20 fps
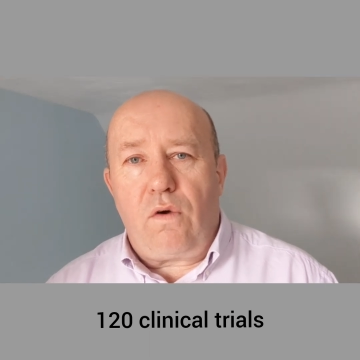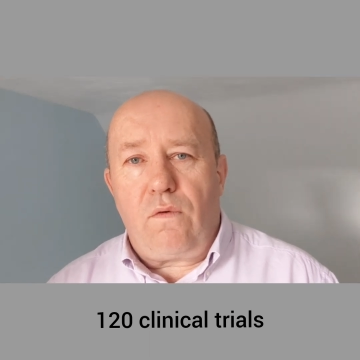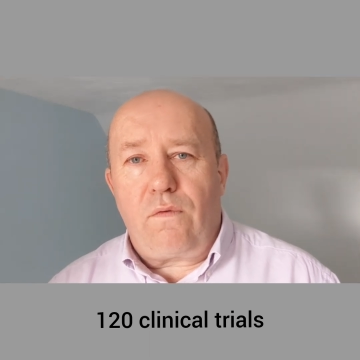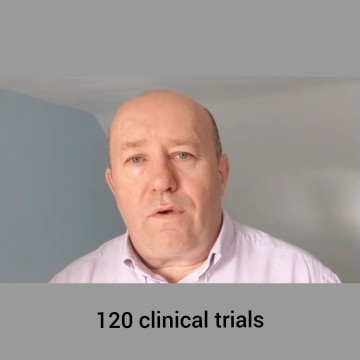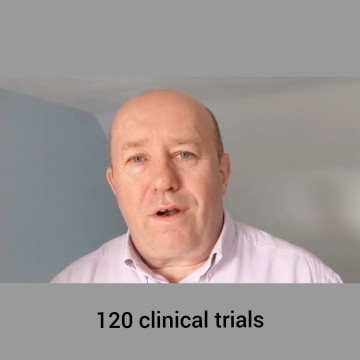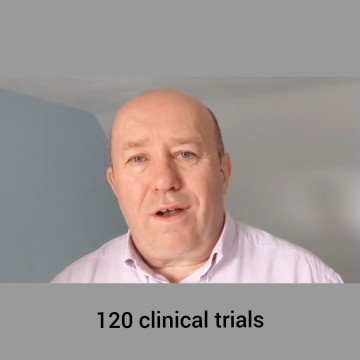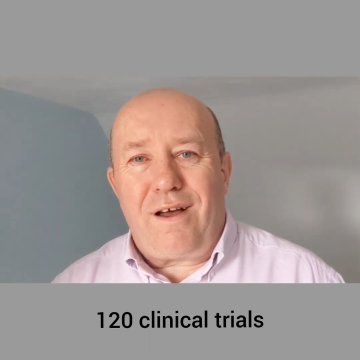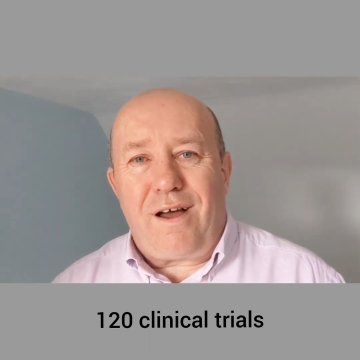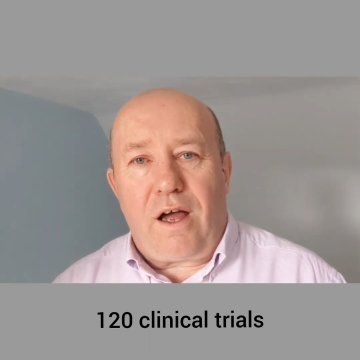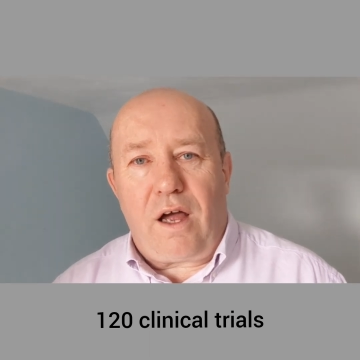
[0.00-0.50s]

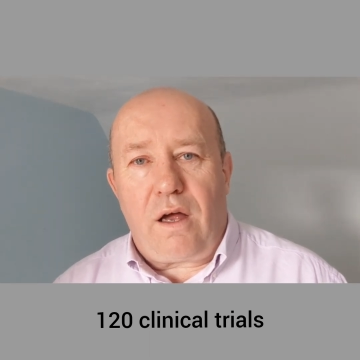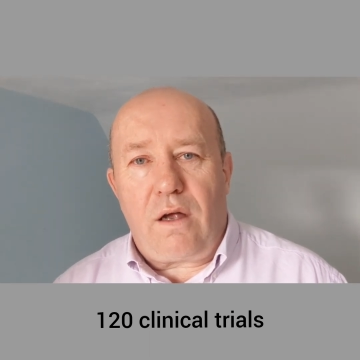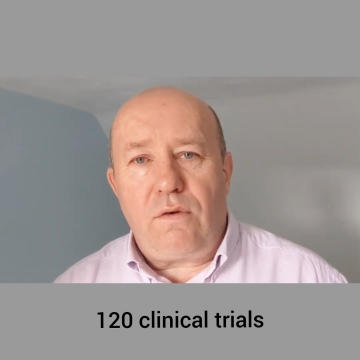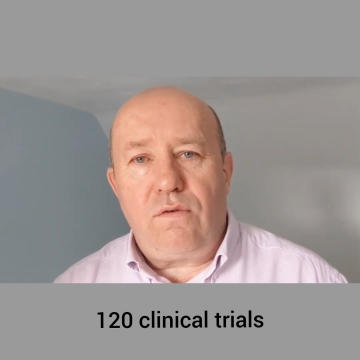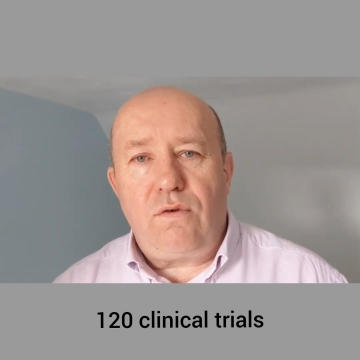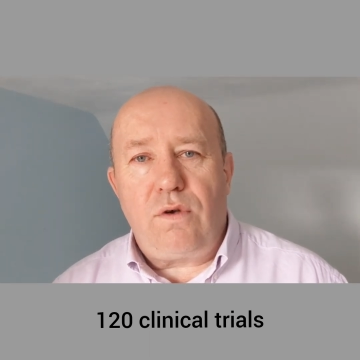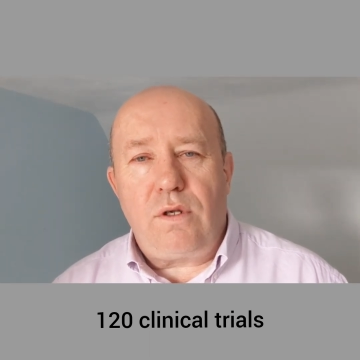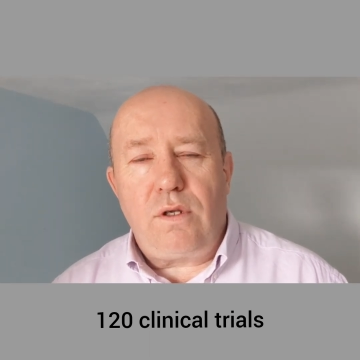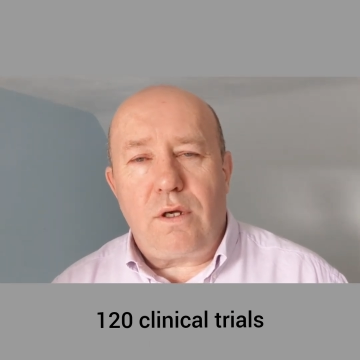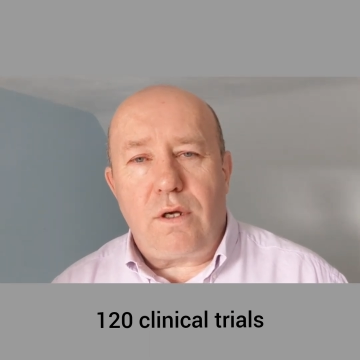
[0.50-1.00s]
over
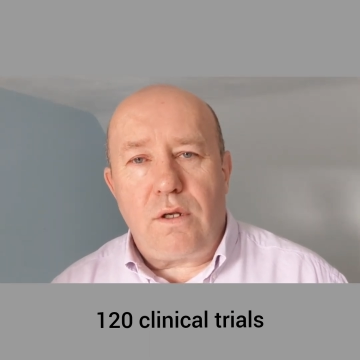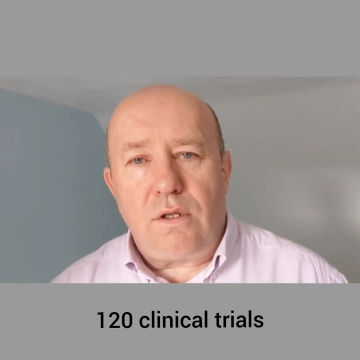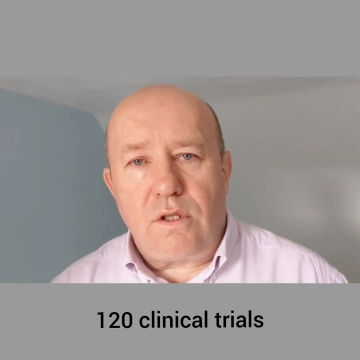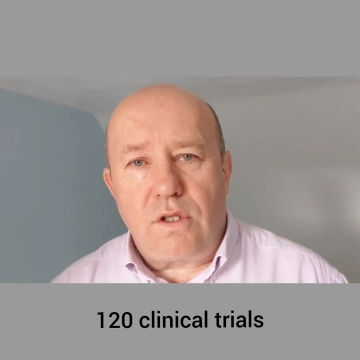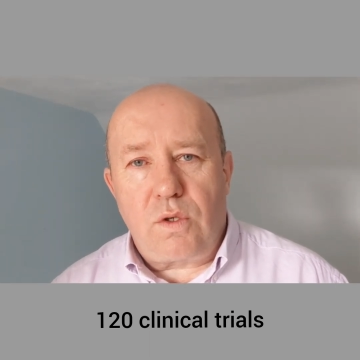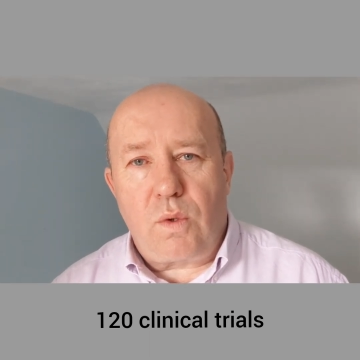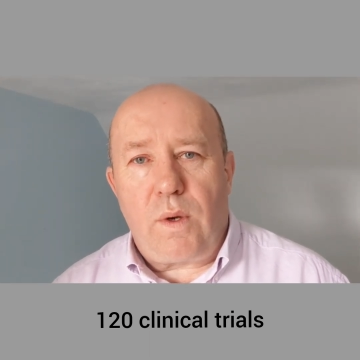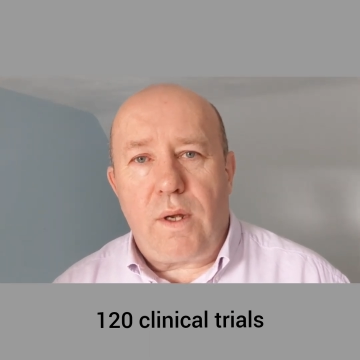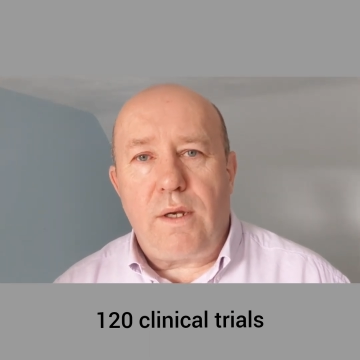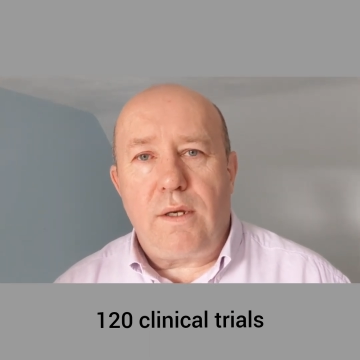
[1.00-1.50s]

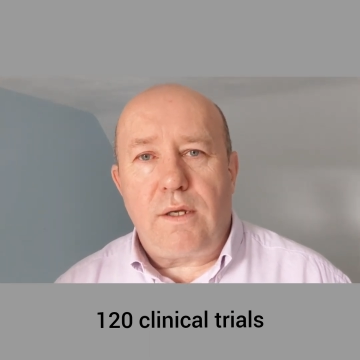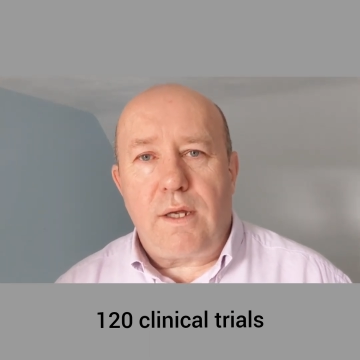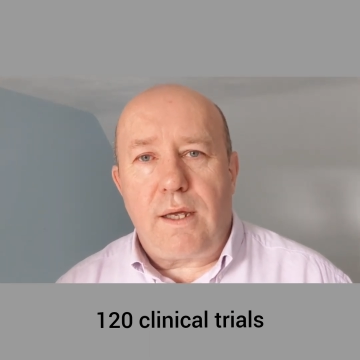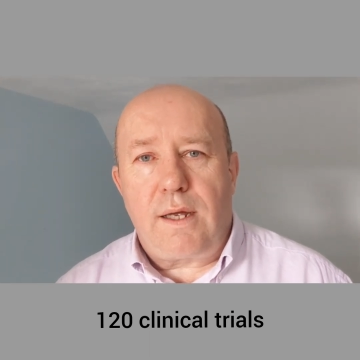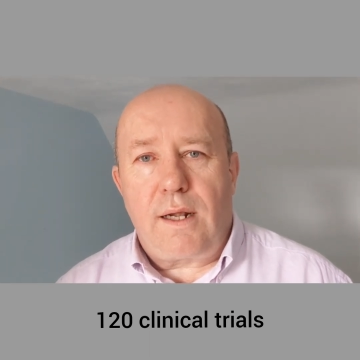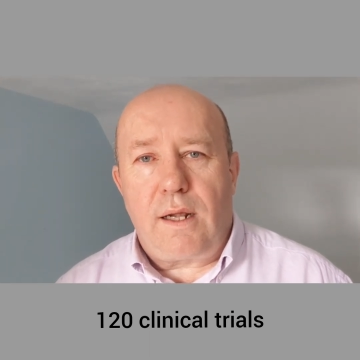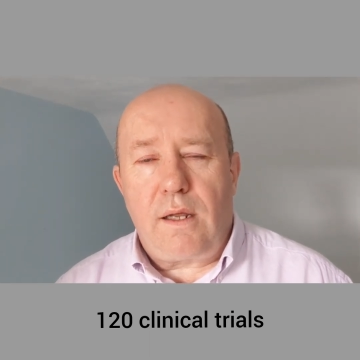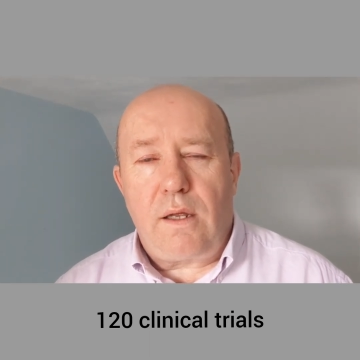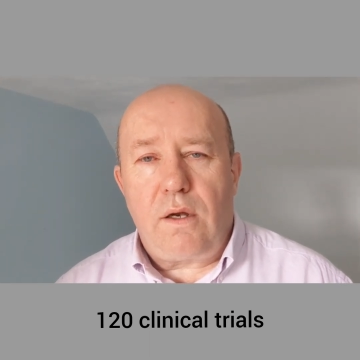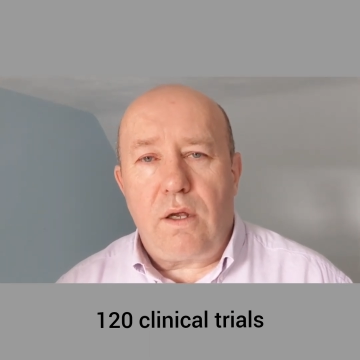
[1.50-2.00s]
120
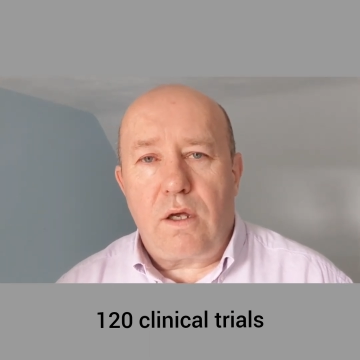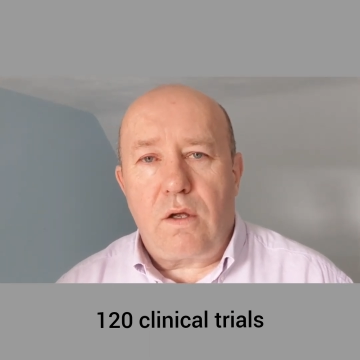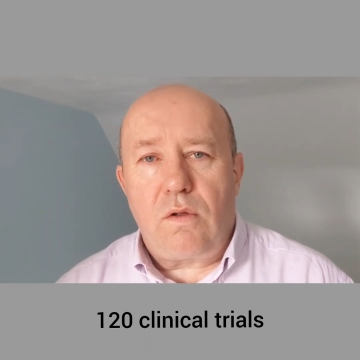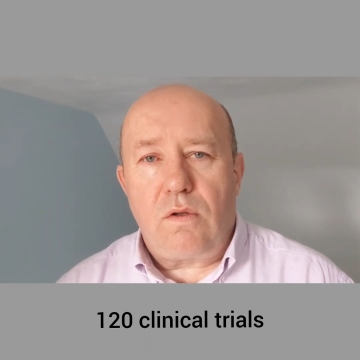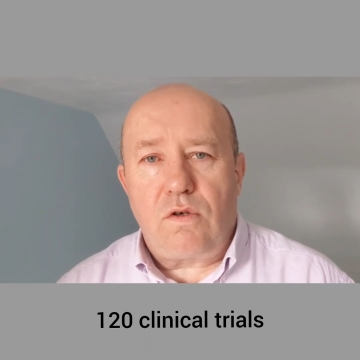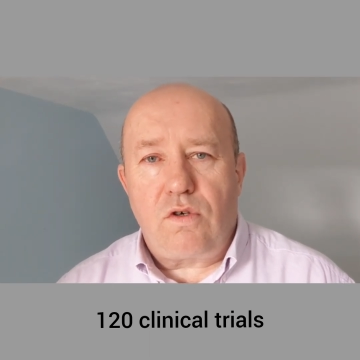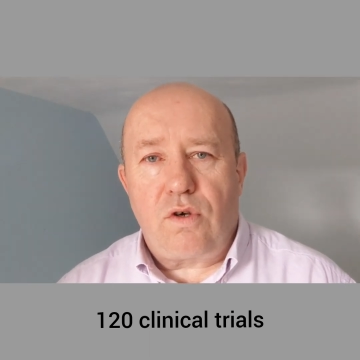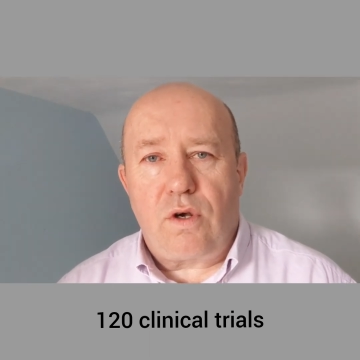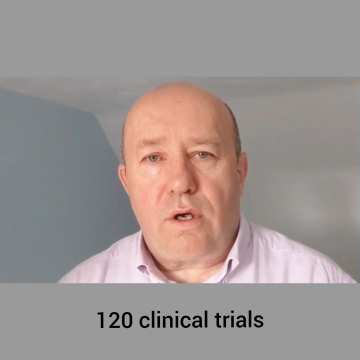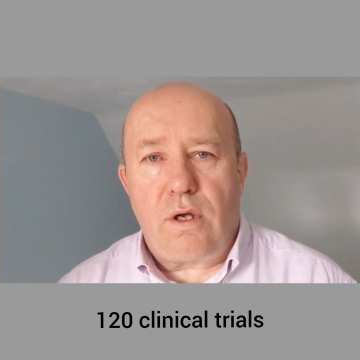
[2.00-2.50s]

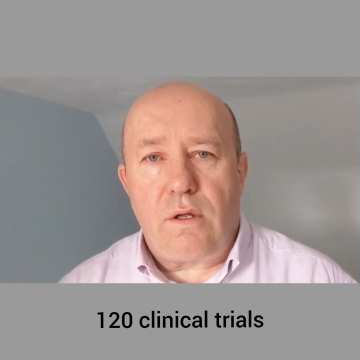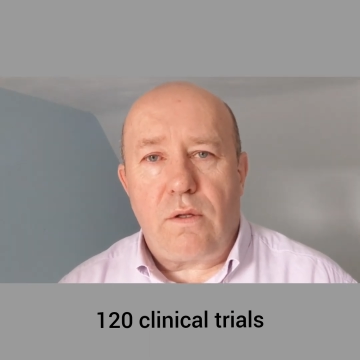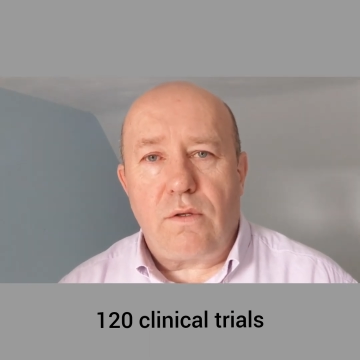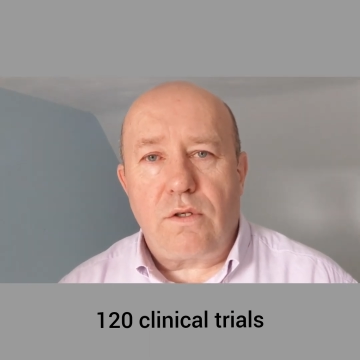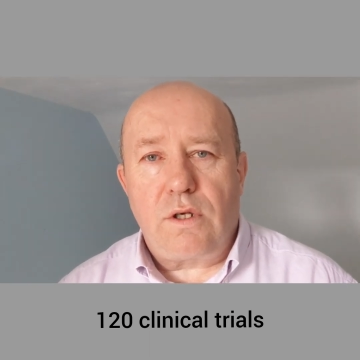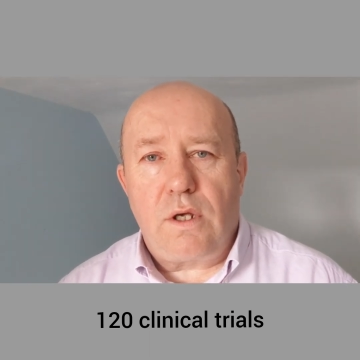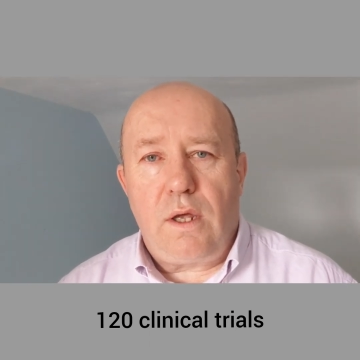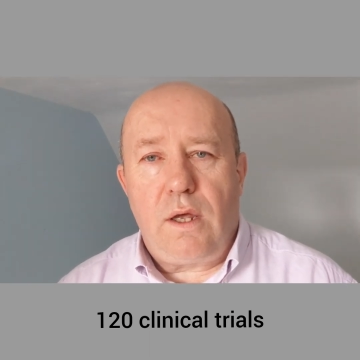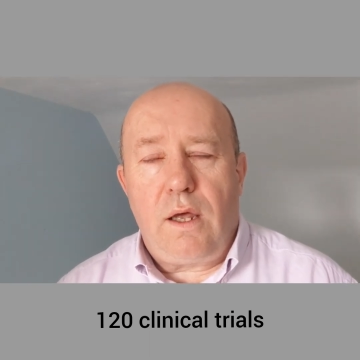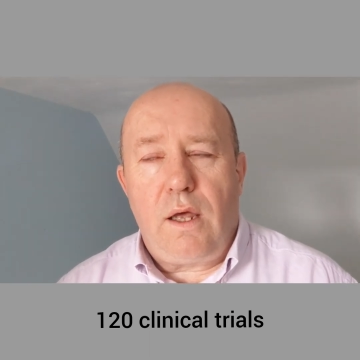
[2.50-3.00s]
clinical
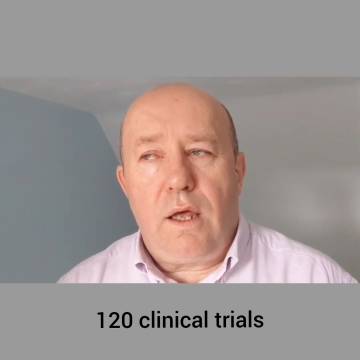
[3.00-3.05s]
trials,